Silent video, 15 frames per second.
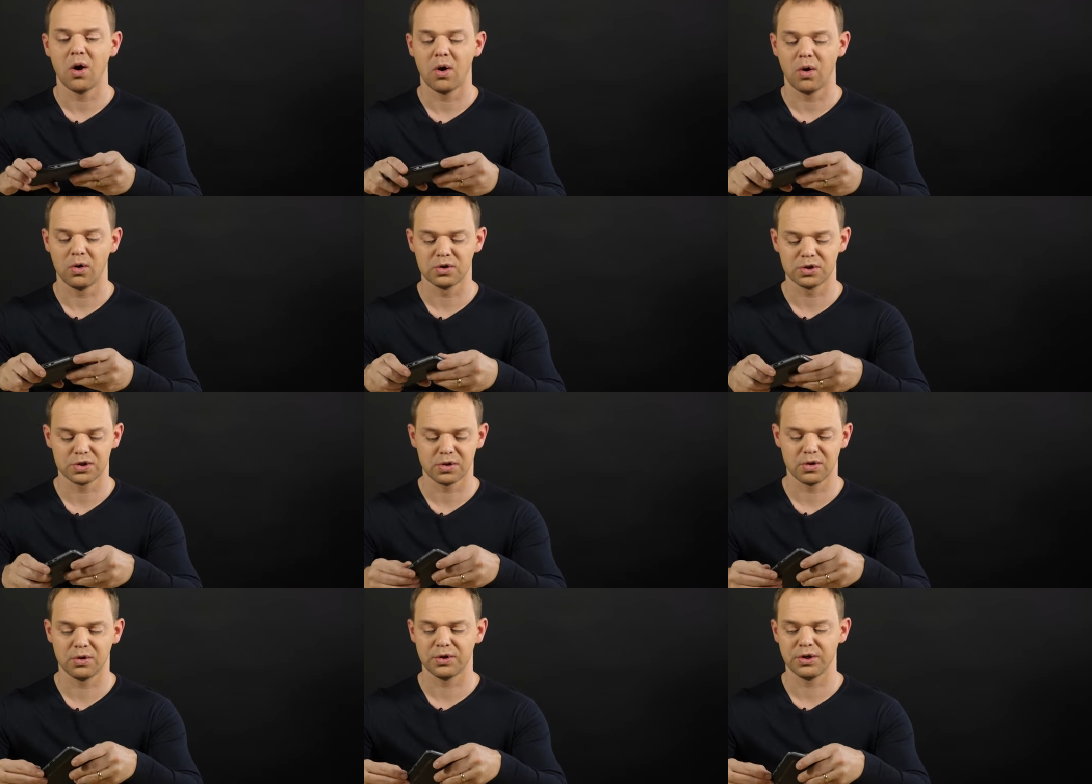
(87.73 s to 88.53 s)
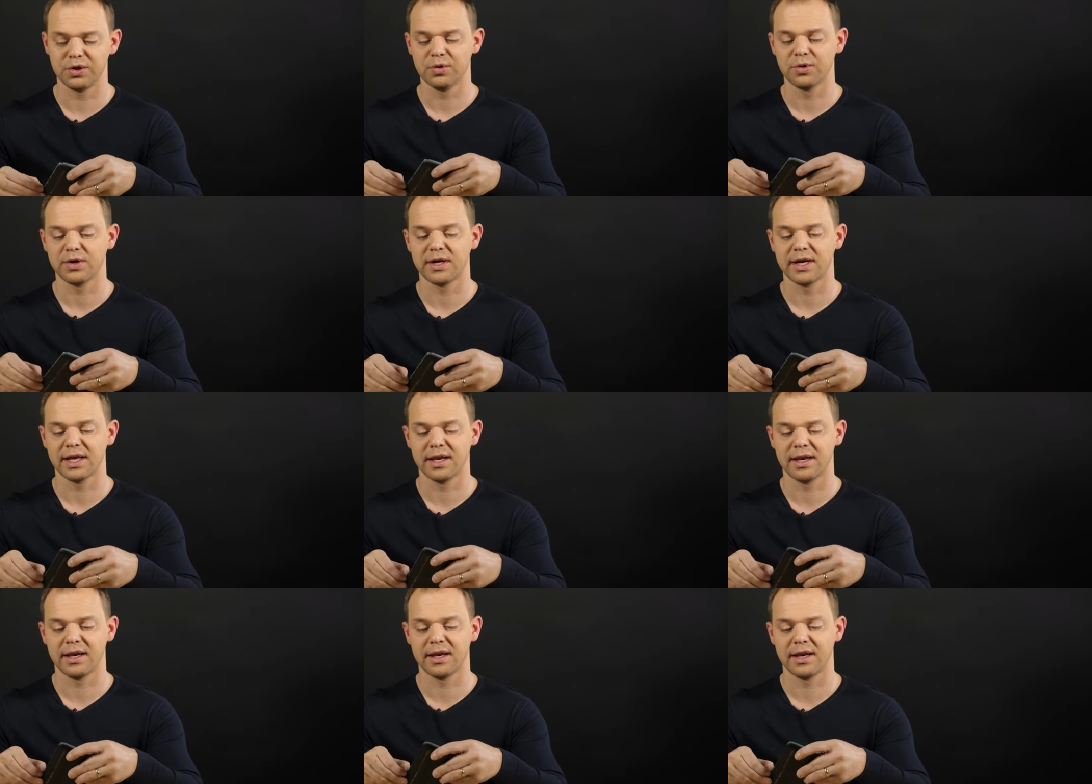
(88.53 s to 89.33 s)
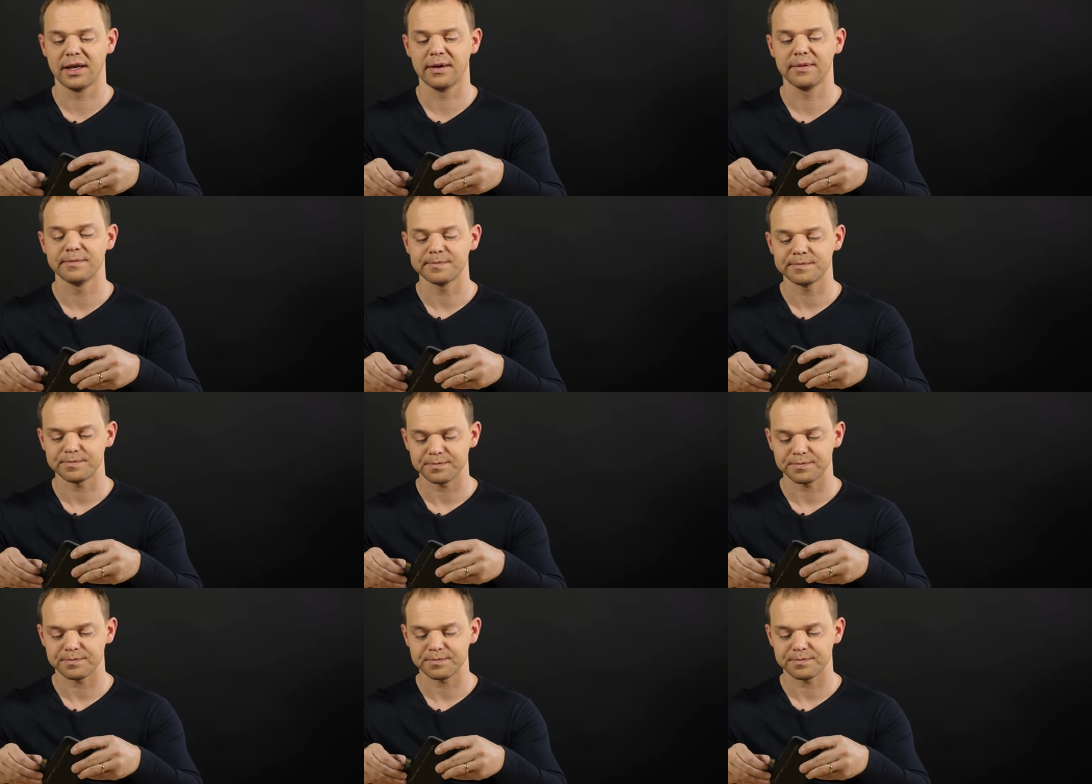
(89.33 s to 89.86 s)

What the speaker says: Also, you can